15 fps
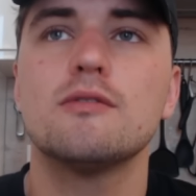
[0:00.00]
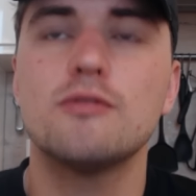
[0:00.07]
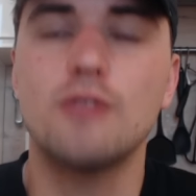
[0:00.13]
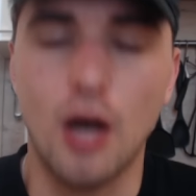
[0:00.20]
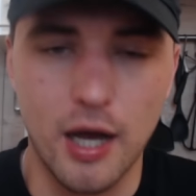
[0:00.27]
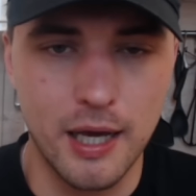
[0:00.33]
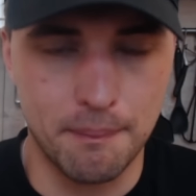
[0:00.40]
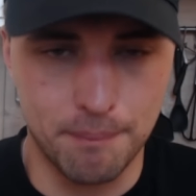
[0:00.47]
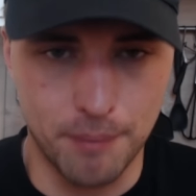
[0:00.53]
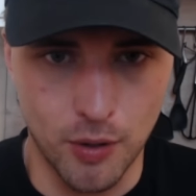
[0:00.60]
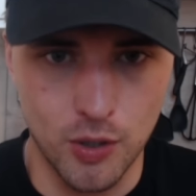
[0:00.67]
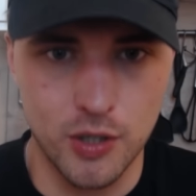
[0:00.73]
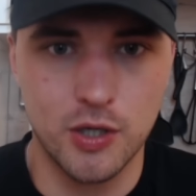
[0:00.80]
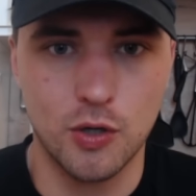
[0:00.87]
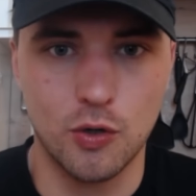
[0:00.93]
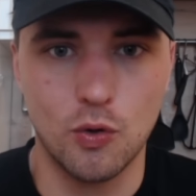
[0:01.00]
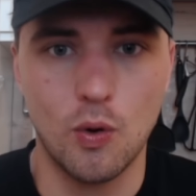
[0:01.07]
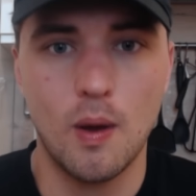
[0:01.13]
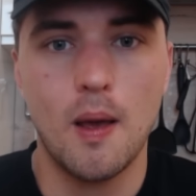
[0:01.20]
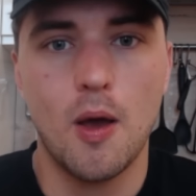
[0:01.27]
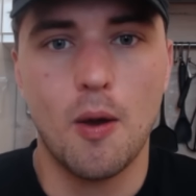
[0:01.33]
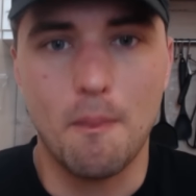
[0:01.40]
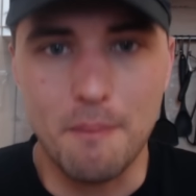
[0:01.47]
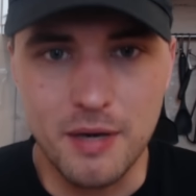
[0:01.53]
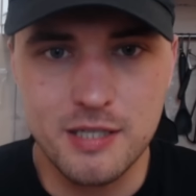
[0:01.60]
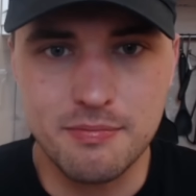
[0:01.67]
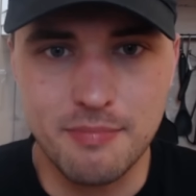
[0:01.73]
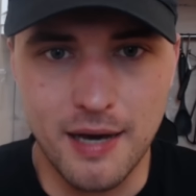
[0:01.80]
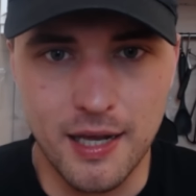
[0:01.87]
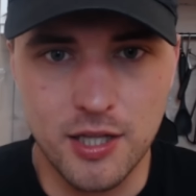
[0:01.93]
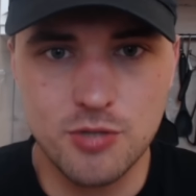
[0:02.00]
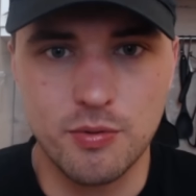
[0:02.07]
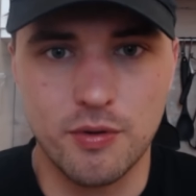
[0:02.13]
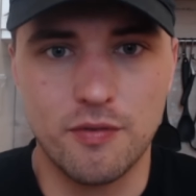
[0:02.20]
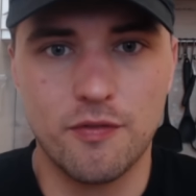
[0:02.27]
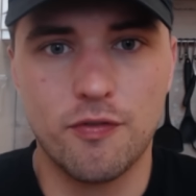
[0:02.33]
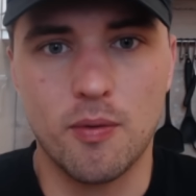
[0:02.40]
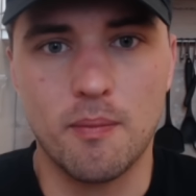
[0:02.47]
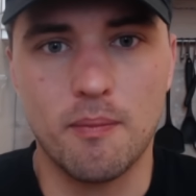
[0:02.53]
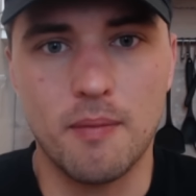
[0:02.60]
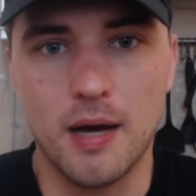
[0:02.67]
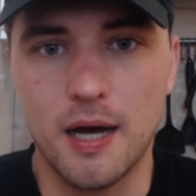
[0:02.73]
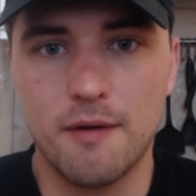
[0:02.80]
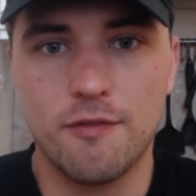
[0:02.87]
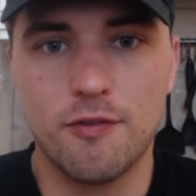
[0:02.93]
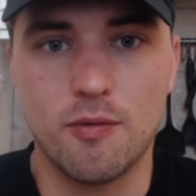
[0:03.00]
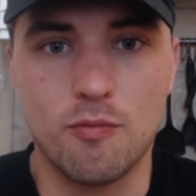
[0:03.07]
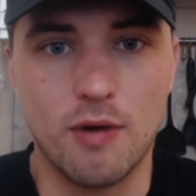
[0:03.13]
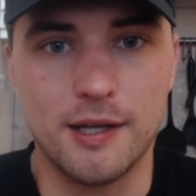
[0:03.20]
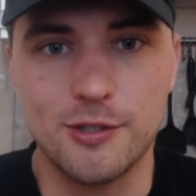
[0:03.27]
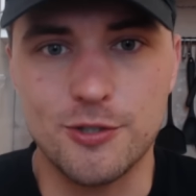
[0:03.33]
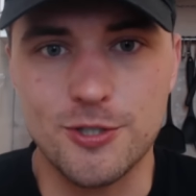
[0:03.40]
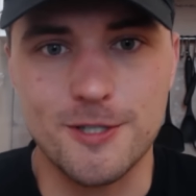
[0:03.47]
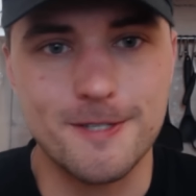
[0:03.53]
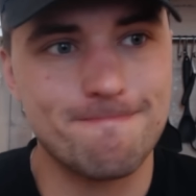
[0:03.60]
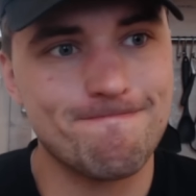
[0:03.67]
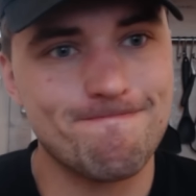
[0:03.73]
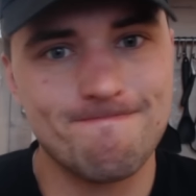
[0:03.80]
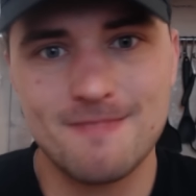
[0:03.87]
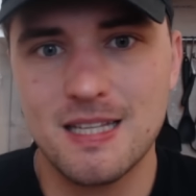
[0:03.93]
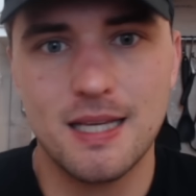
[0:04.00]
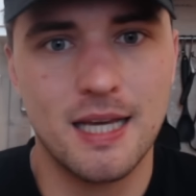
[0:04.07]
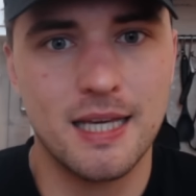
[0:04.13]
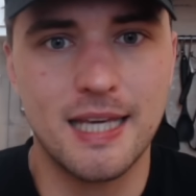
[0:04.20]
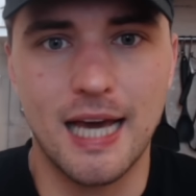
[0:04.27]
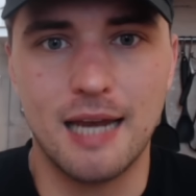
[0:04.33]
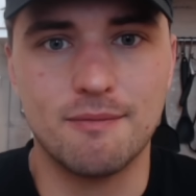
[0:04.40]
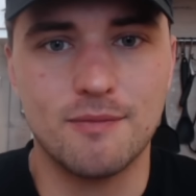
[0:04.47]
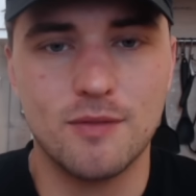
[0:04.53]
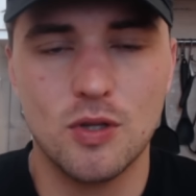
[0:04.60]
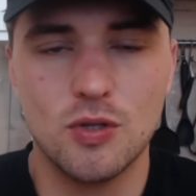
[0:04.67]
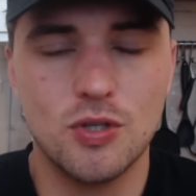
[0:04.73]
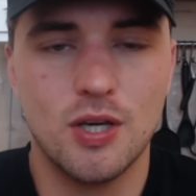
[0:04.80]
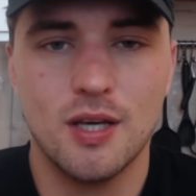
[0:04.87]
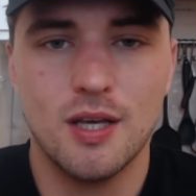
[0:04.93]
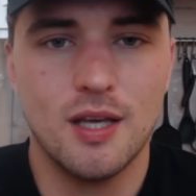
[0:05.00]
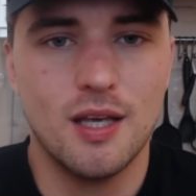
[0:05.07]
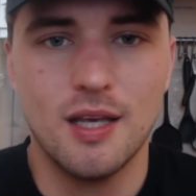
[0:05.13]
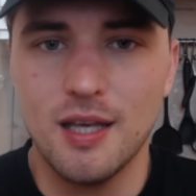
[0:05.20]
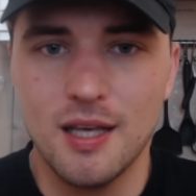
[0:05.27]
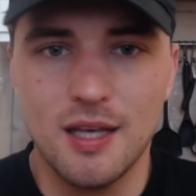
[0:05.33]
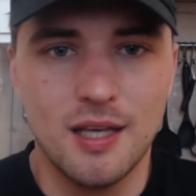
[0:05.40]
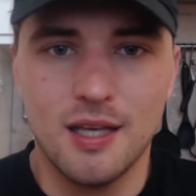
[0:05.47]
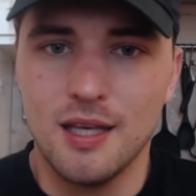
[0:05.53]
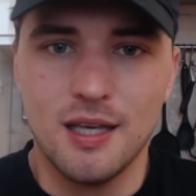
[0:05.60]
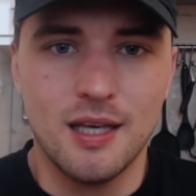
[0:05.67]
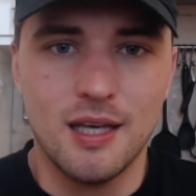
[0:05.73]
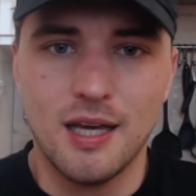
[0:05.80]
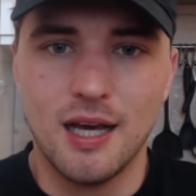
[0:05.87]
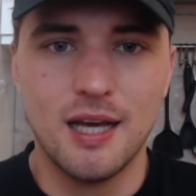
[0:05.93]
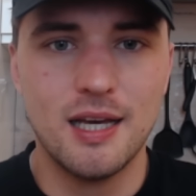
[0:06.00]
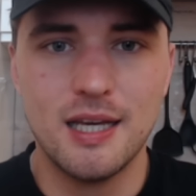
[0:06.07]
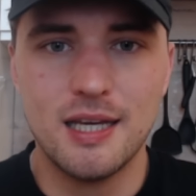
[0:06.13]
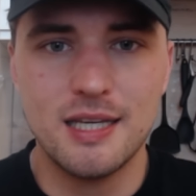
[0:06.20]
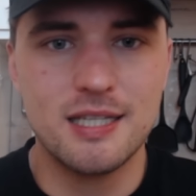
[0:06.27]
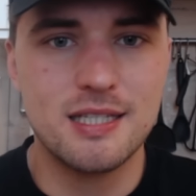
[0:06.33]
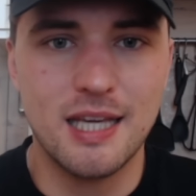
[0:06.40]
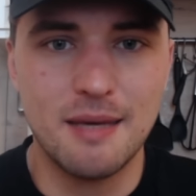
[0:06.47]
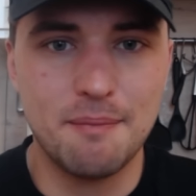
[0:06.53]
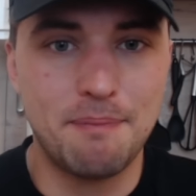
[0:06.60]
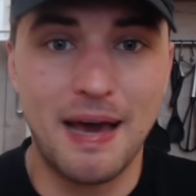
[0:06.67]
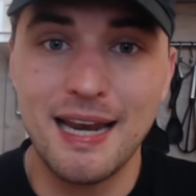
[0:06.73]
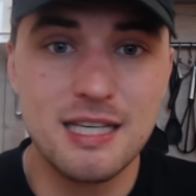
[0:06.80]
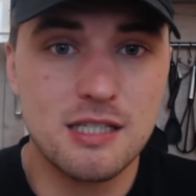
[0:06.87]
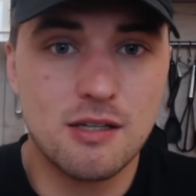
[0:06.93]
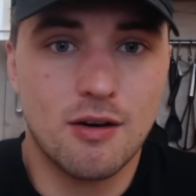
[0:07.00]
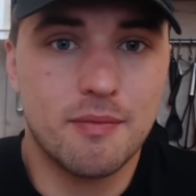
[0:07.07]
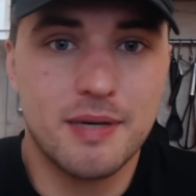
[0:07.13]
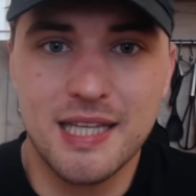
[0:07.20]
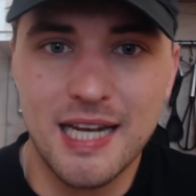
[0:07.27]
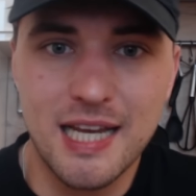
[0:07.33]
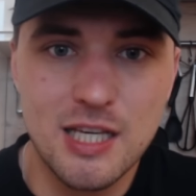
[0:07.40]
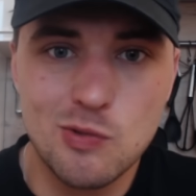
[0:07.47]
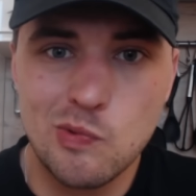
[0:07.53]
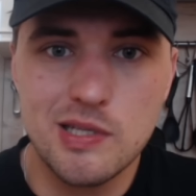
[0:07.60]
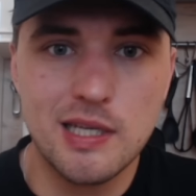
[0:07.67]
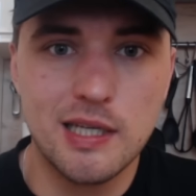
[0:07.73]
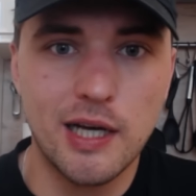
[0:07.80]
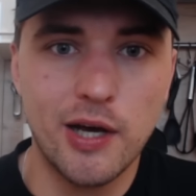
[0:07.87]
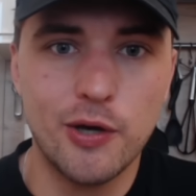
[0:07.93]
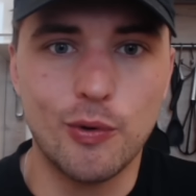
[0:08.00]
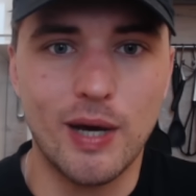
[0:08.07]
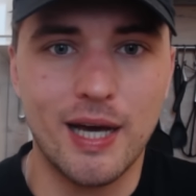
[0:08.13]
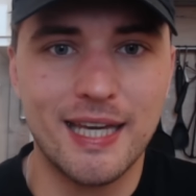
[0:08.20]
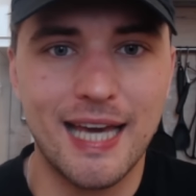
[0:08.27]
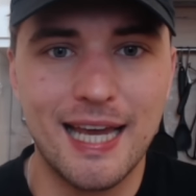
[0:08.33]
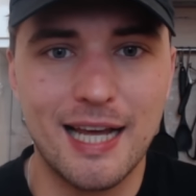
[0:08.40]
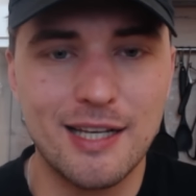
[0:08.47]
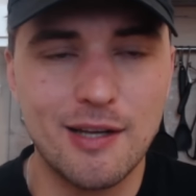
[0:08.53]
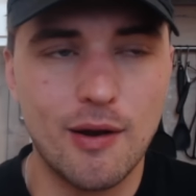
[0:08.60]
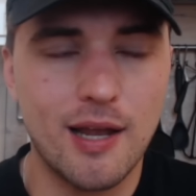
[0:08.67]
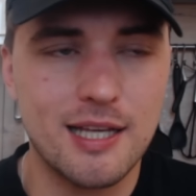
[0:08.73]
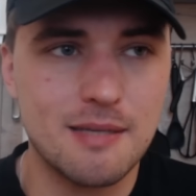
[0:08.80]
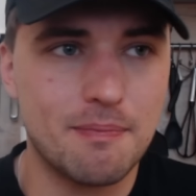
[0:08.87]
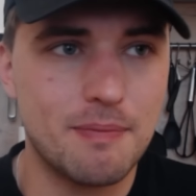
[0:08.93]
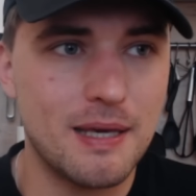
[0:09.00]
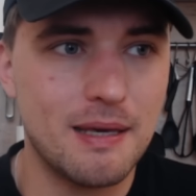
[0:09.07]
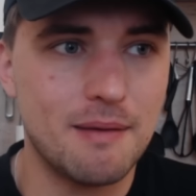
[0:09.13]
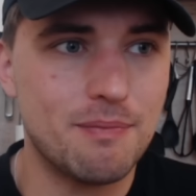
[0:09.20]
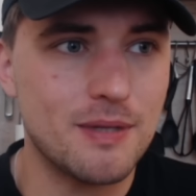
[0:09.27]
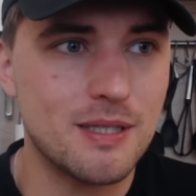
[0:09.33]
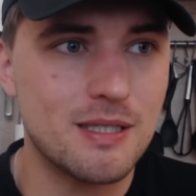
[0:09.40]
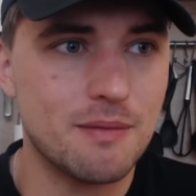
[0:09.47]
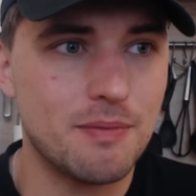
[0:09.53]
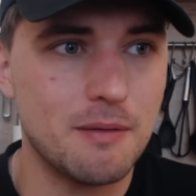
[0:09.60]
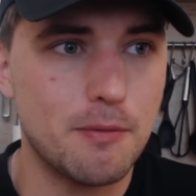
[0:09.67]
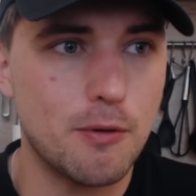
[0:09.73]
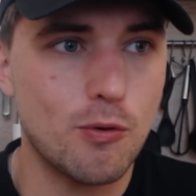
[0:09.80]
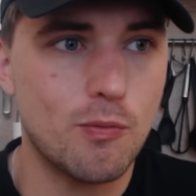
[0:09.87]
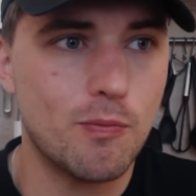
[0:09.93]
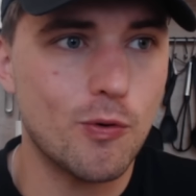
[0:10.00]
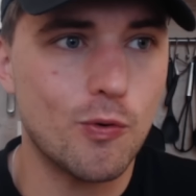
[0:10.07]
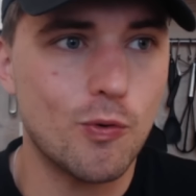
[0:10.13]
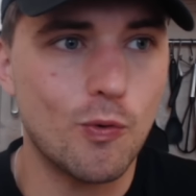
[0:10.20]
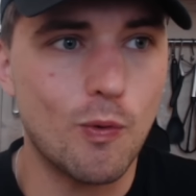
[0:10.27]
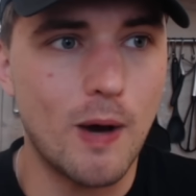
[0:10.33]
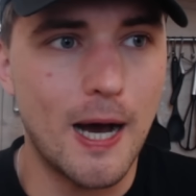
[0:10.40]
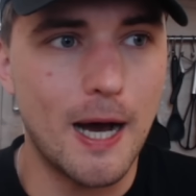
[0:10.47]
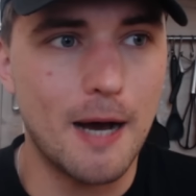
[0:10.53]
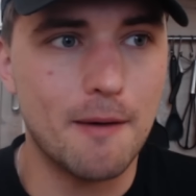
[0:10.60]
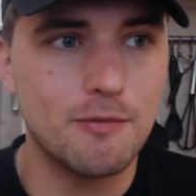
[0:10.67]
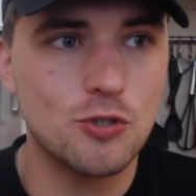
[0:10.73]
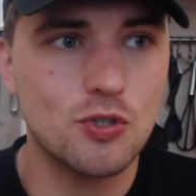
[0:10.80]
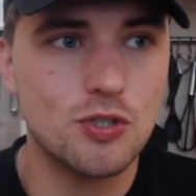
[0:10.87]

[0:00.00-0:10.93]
diabolical mismanagement from, uh, from Rangers. Again, it's, it, Bennett's got to be the next one to go. Again, I don't like to be to be people uh,